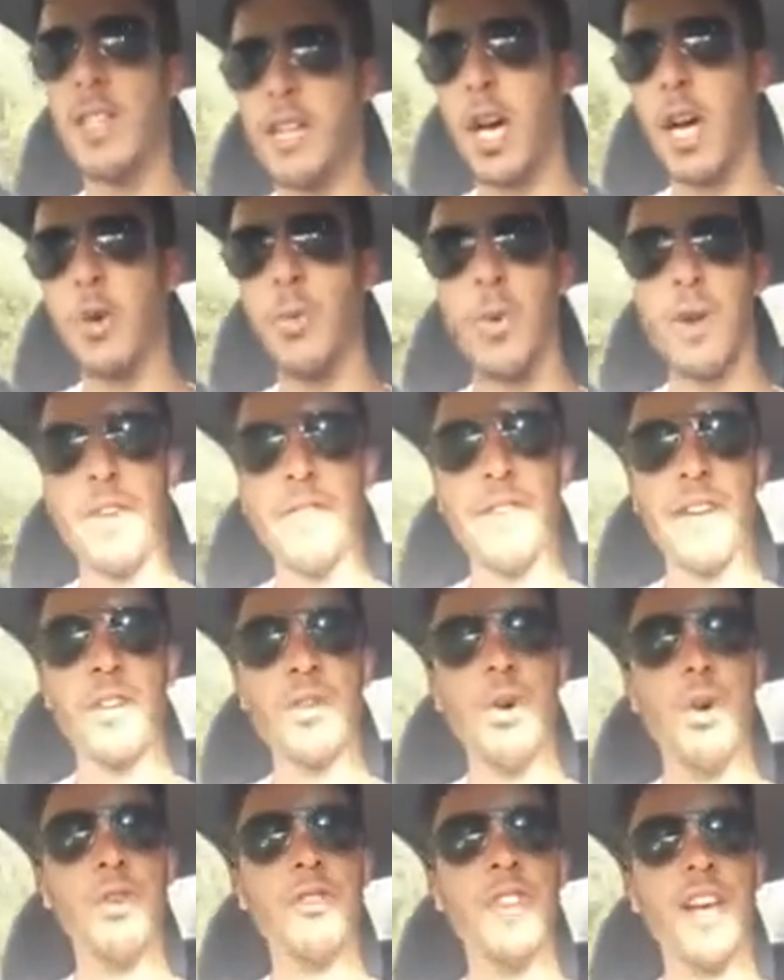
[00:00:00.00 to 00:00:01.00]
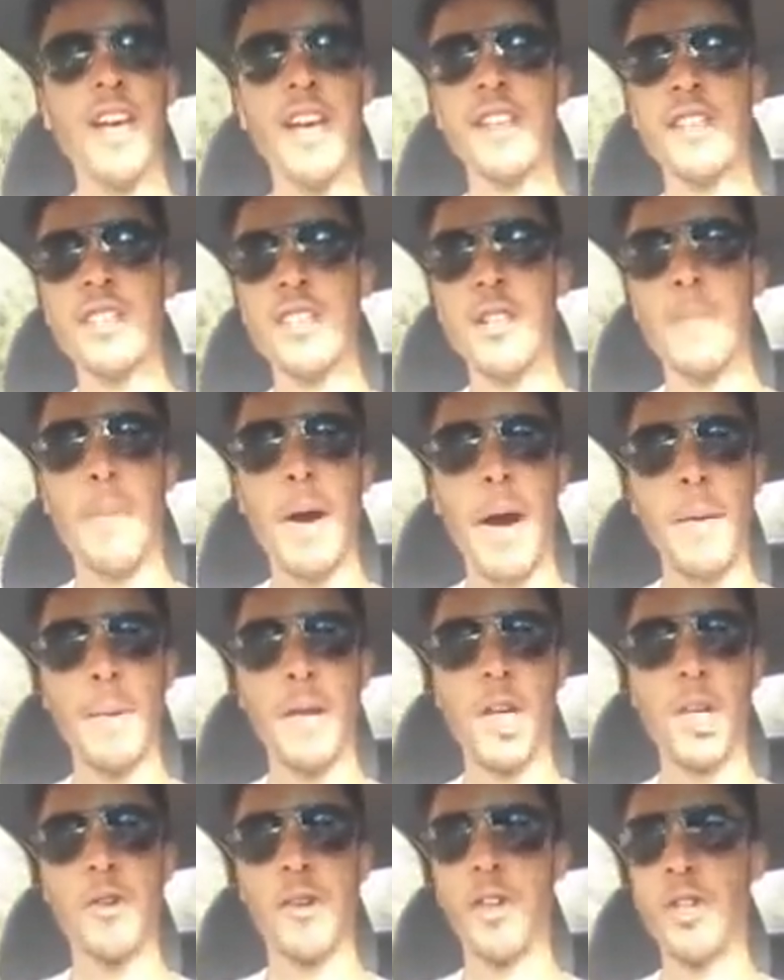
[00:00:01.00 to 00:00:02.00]
You know, we've ignored this, the
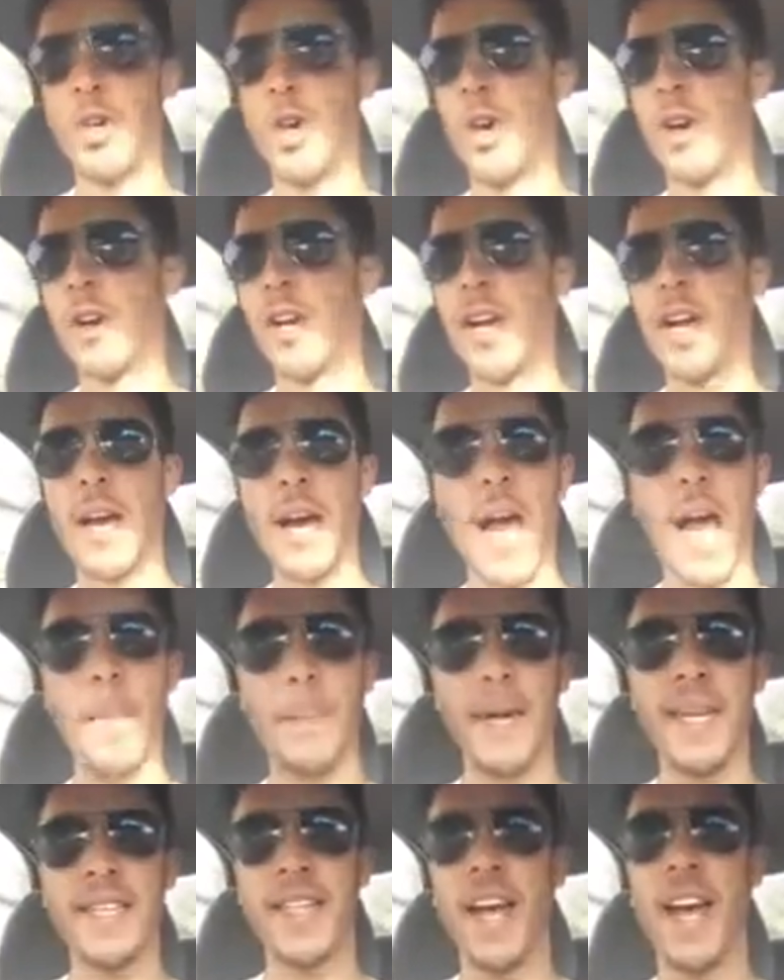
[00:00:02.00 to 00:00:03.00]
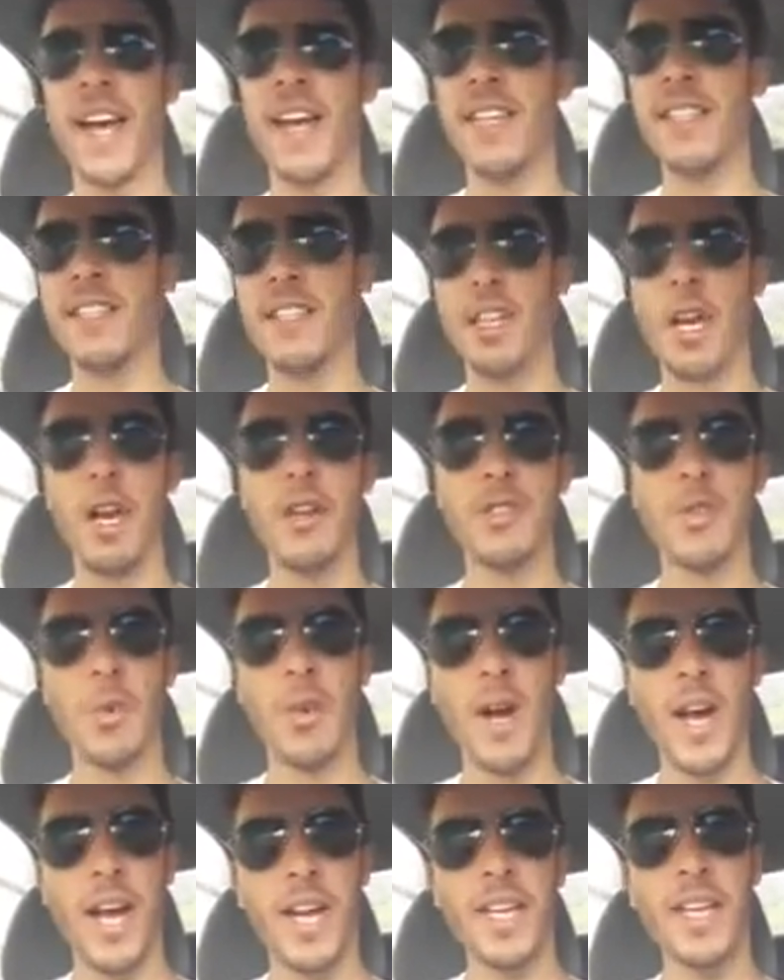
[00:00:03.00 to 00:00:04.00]
public are ignoring it, happy days, it goes
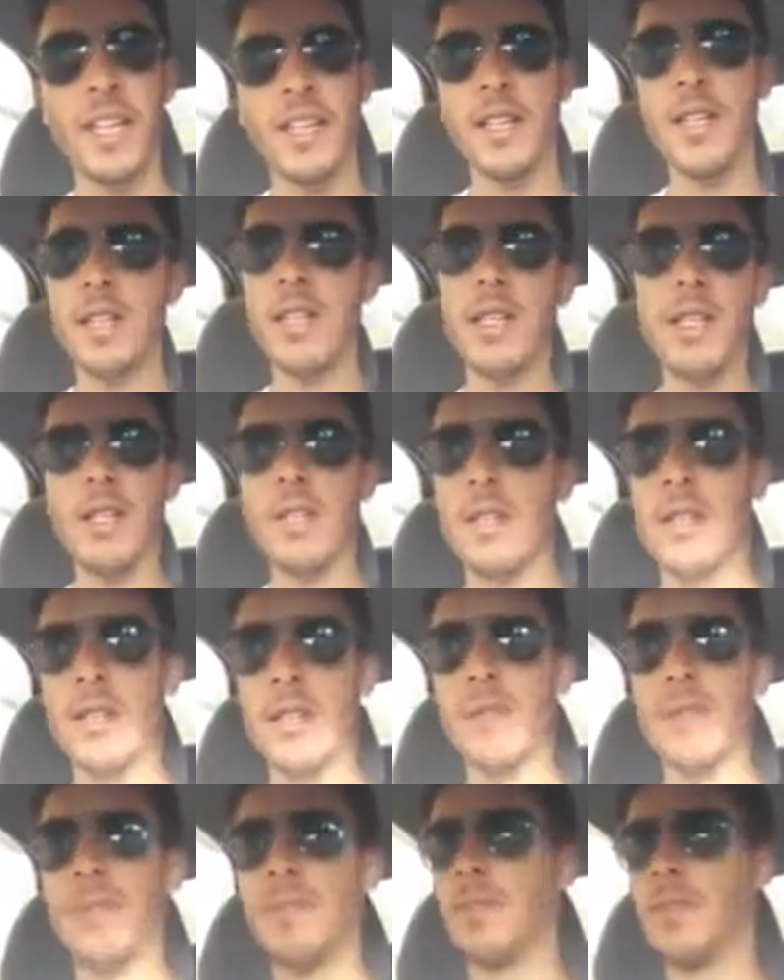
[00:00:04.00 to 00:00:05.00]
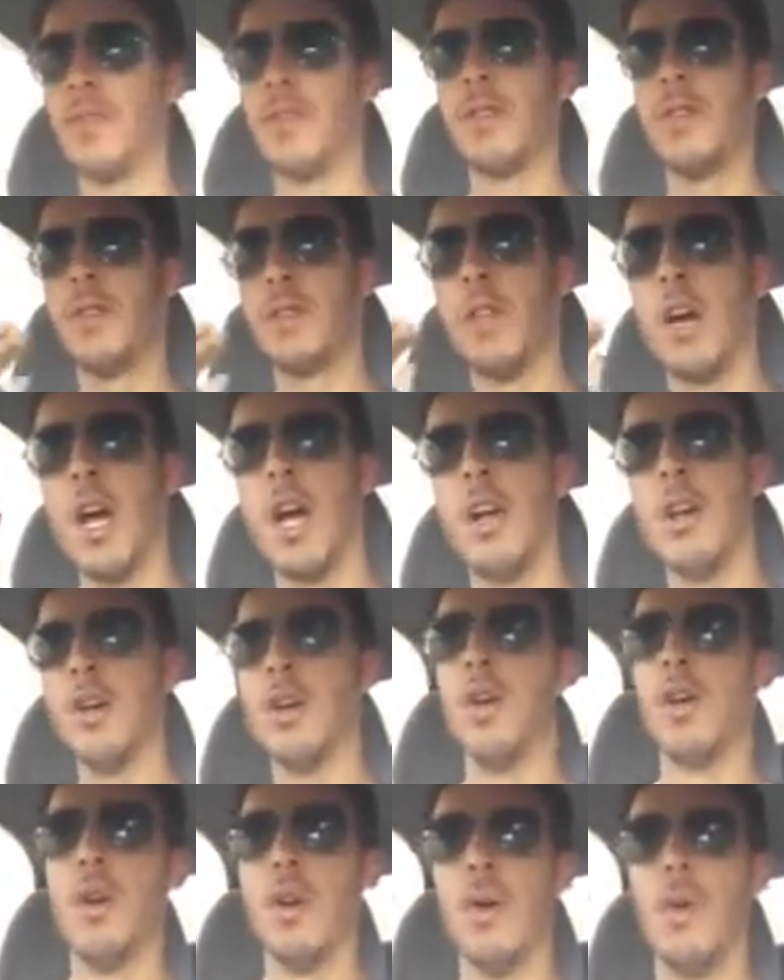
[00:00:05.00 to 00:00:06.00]
away. No,
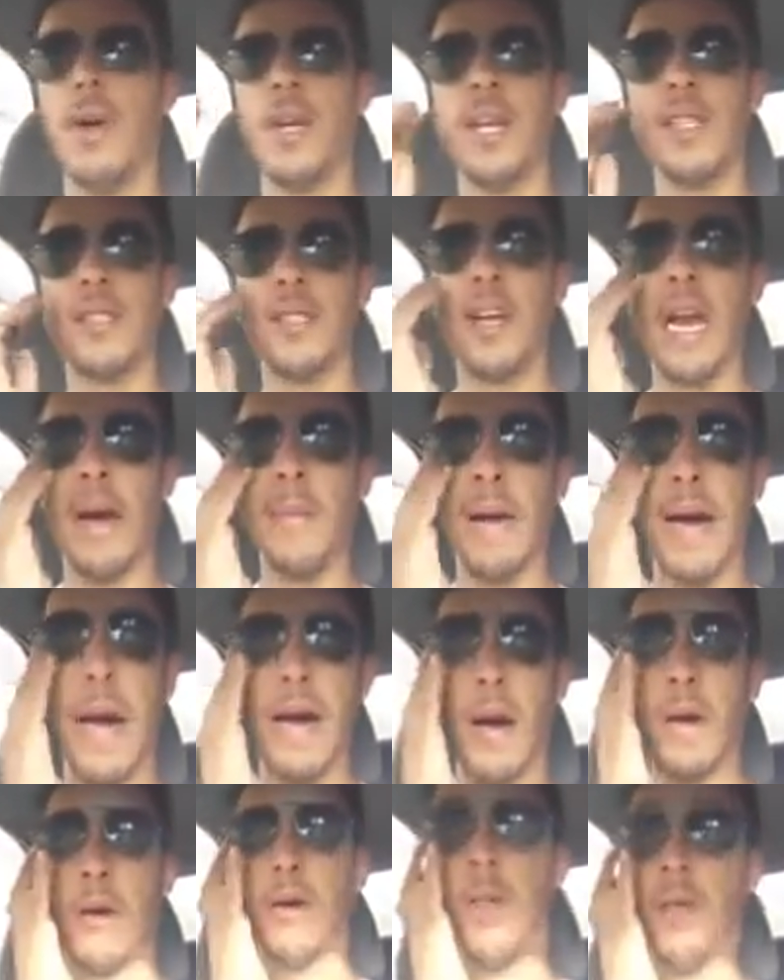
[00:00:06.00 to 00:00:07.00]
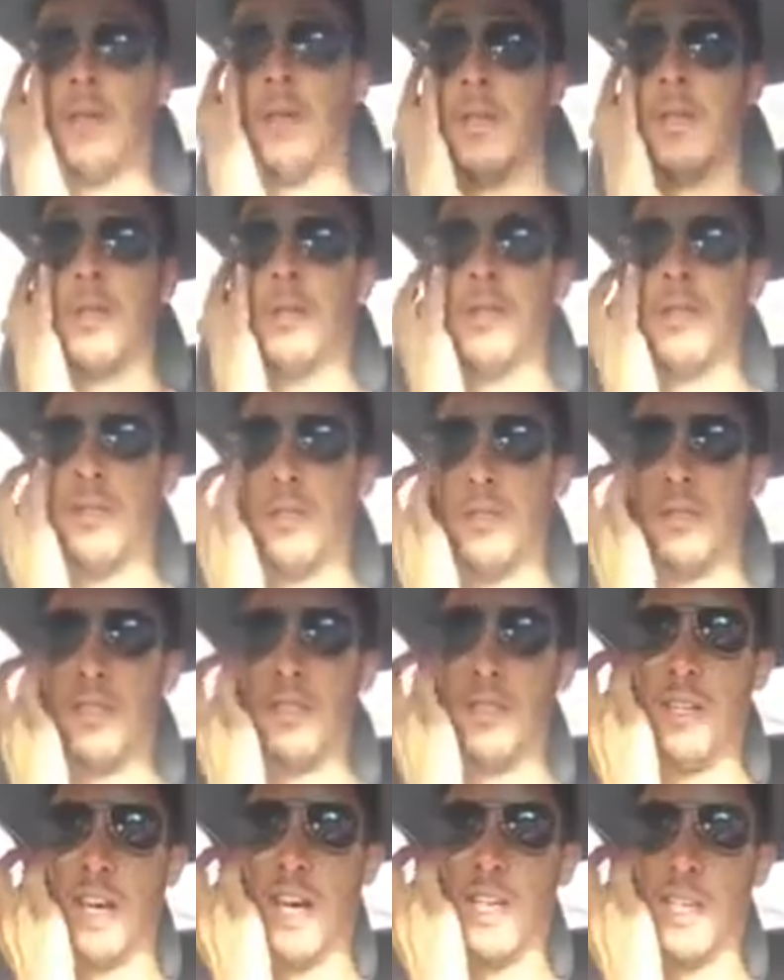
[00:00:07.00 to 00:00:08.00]
we need to come out
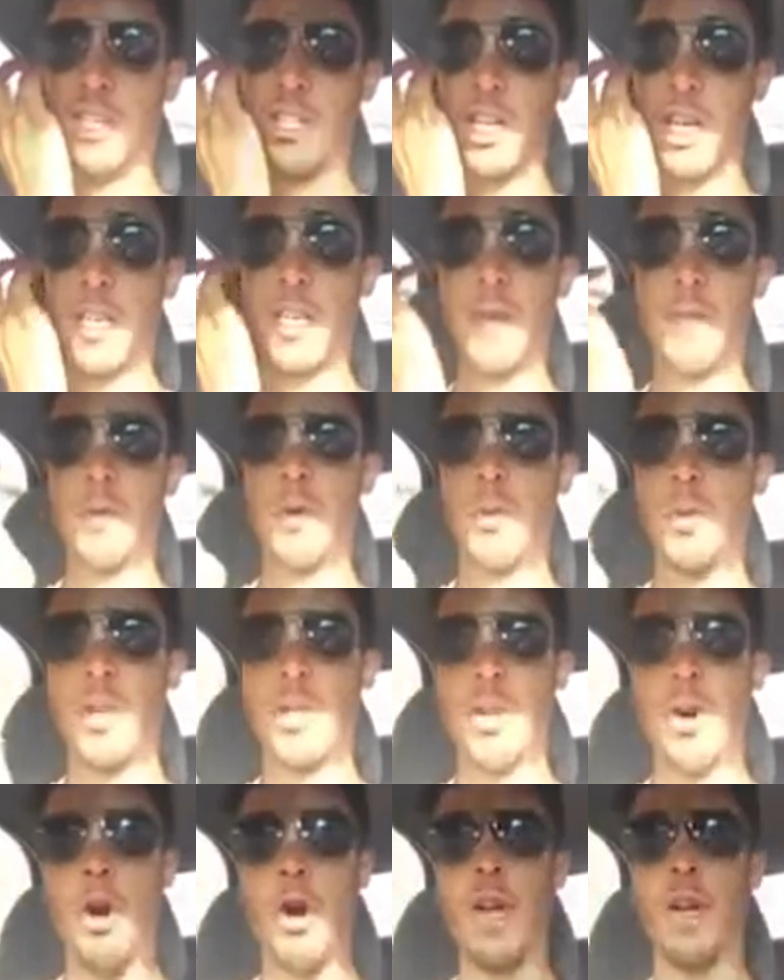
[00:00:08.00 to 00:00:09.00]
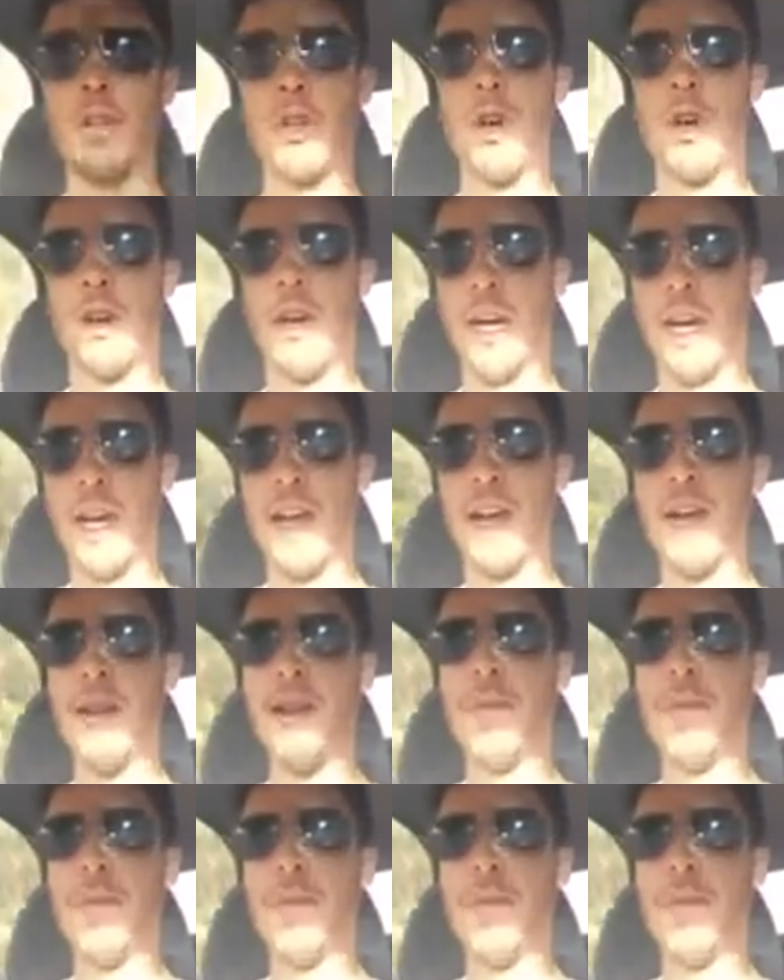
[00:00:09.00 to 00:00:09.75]
and show them that we're not ignoring it.